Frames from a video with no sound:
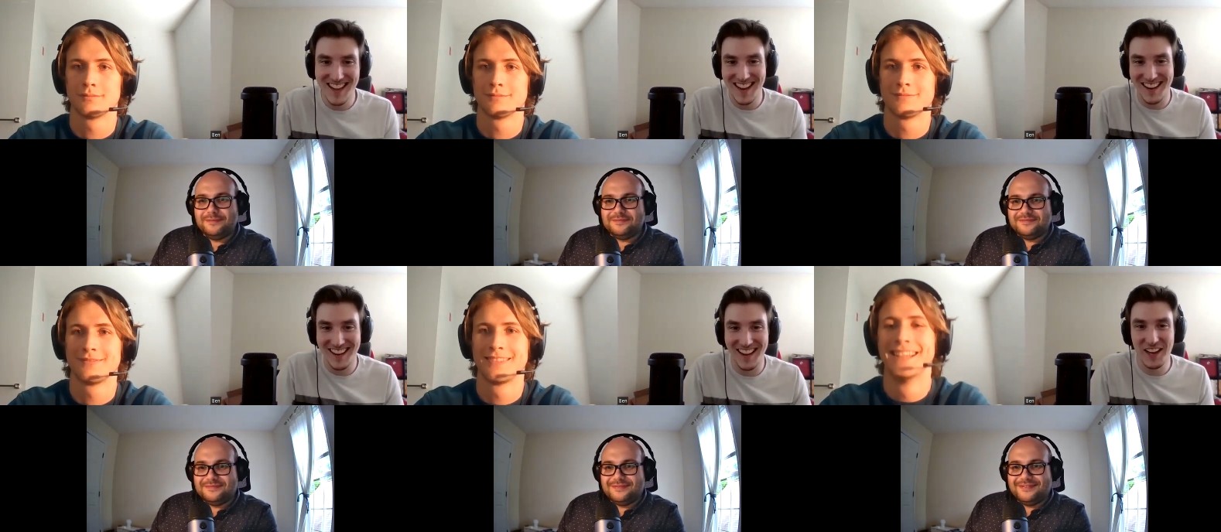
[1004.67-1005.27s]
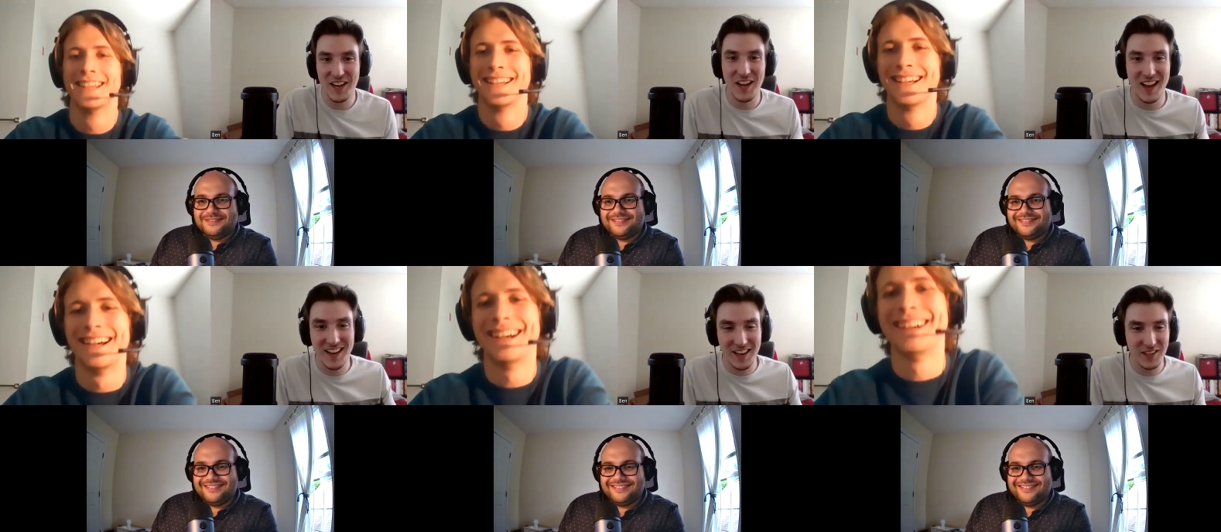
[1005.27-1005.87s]
Speaker 1: yeah, yeah. I got I
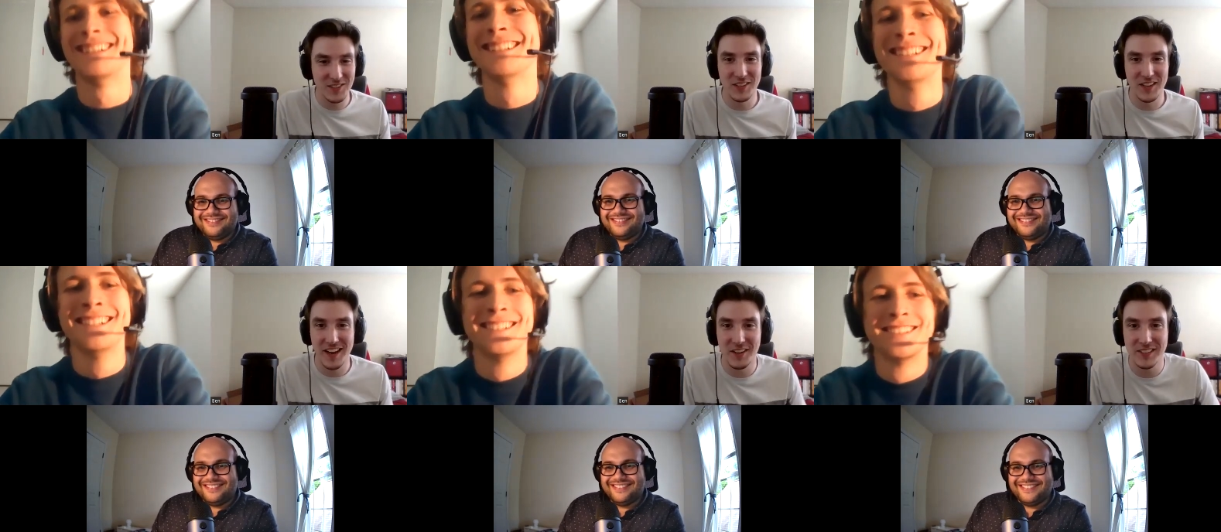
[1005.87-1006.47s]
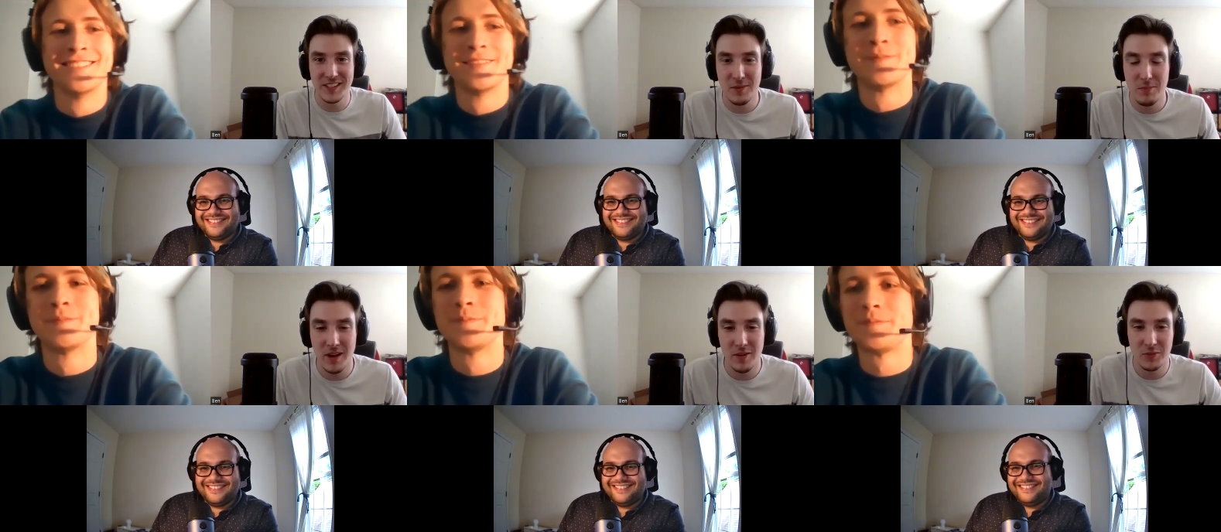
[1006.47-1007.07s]
got uh, his uh, Anarchy
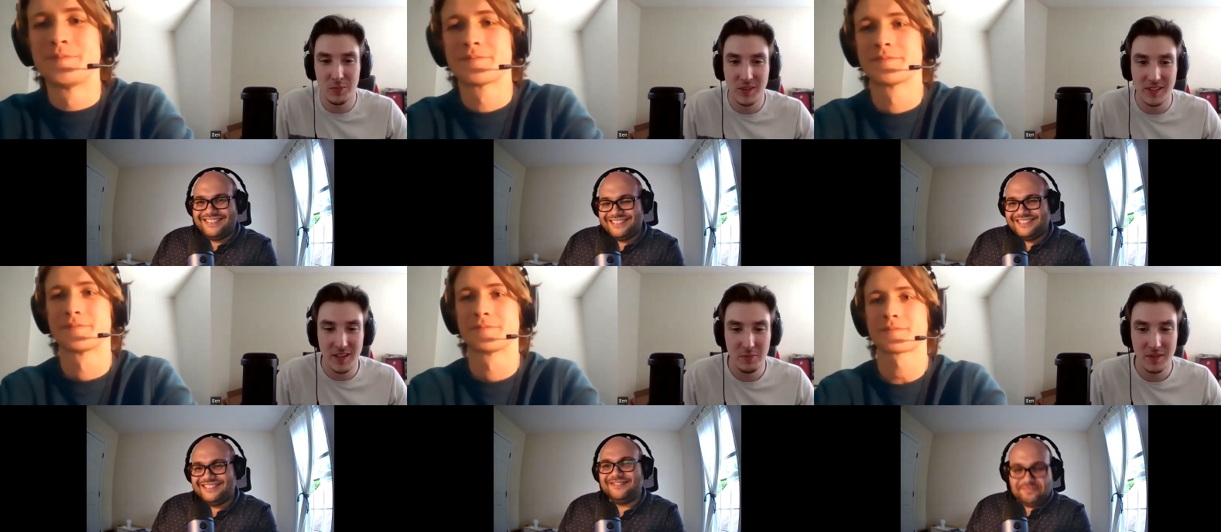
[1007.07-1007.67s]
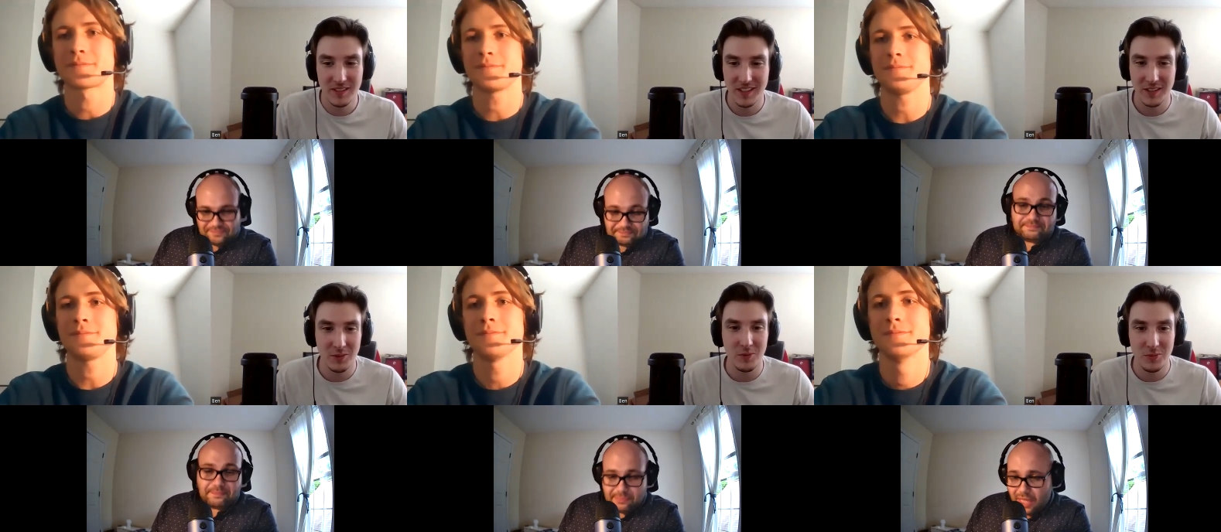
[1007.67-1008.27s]
Unbound book, and I've been kind
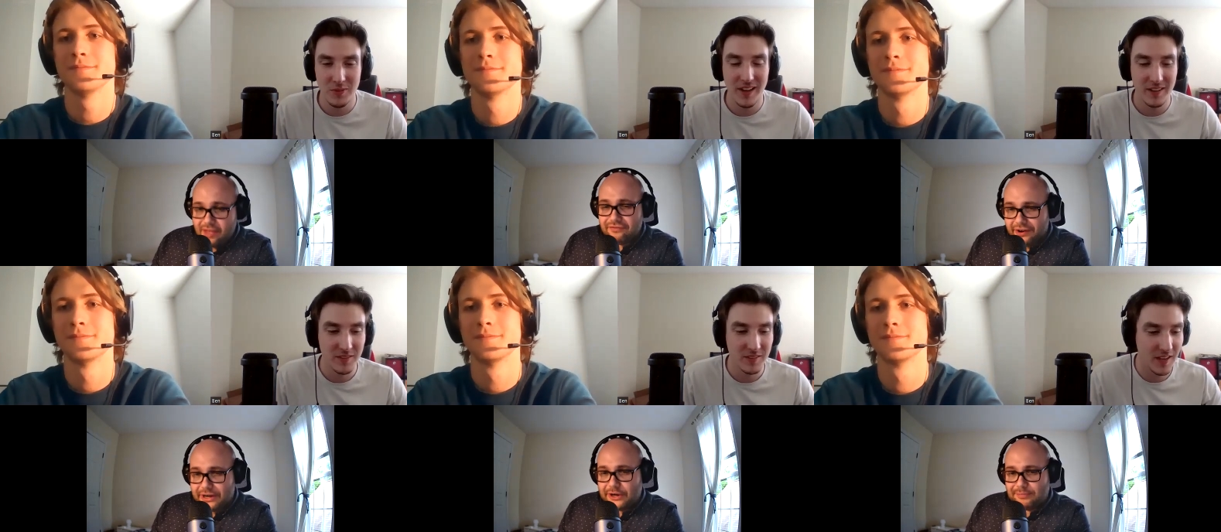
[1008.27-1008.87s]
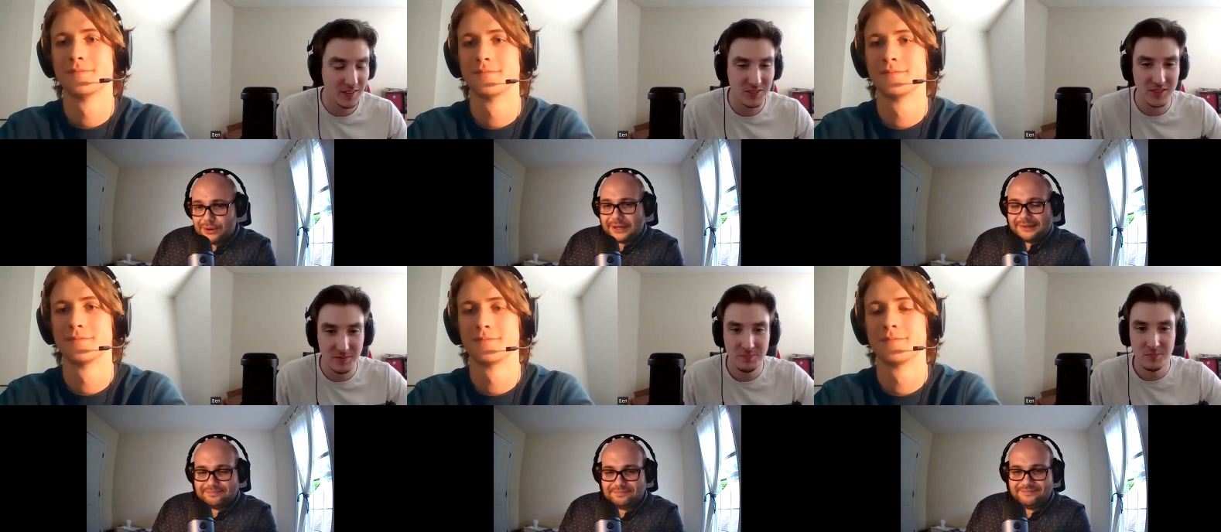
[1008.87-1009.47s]
of going through. Very that. good it's book. Excellent.